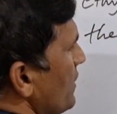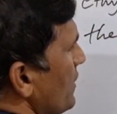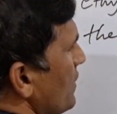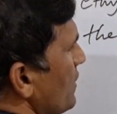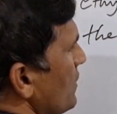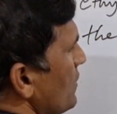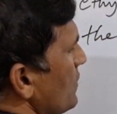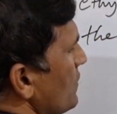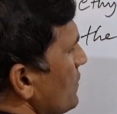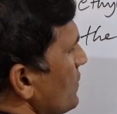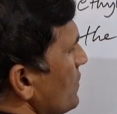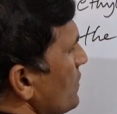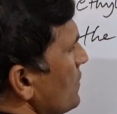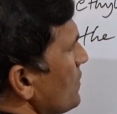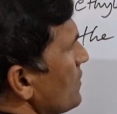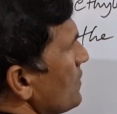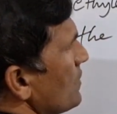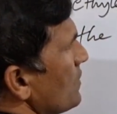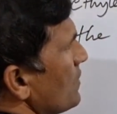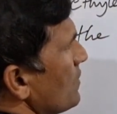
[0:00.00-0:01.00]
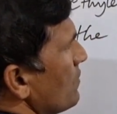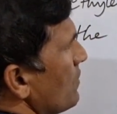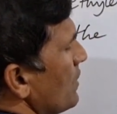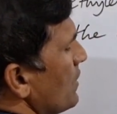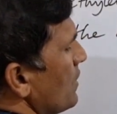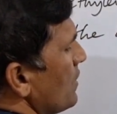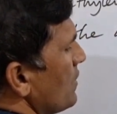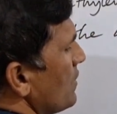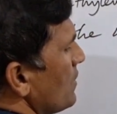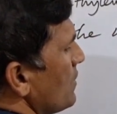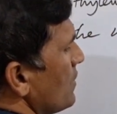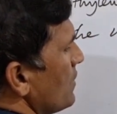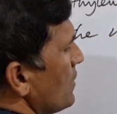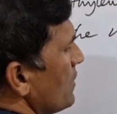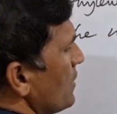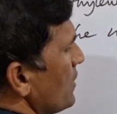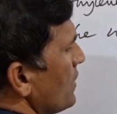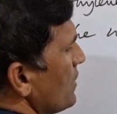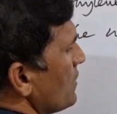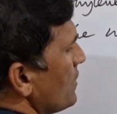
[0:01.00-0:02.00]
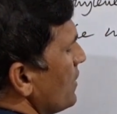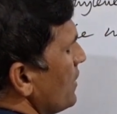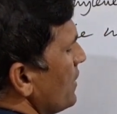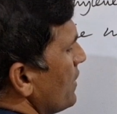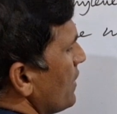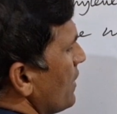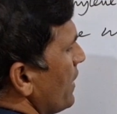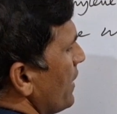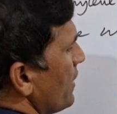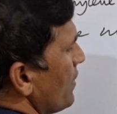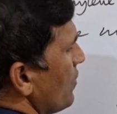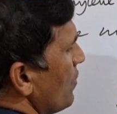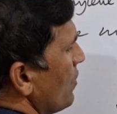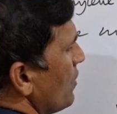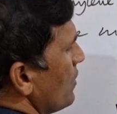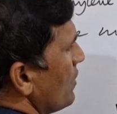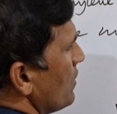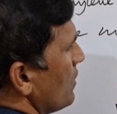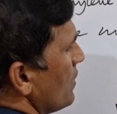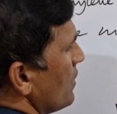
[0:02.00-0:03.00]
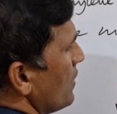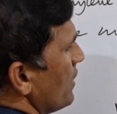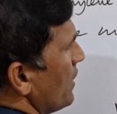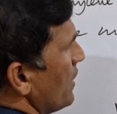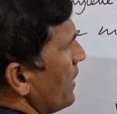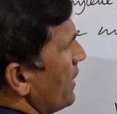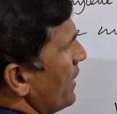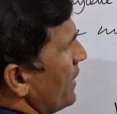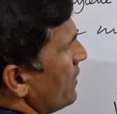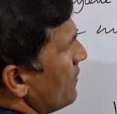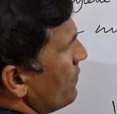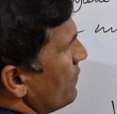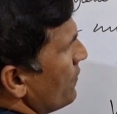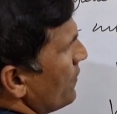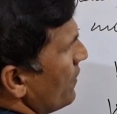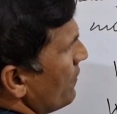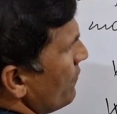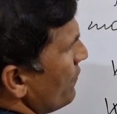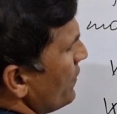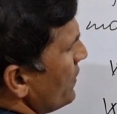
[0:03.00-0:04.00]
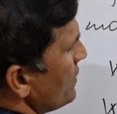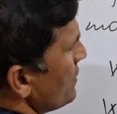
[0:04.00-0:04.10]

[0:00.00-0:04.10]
is your ethylene glycol, and from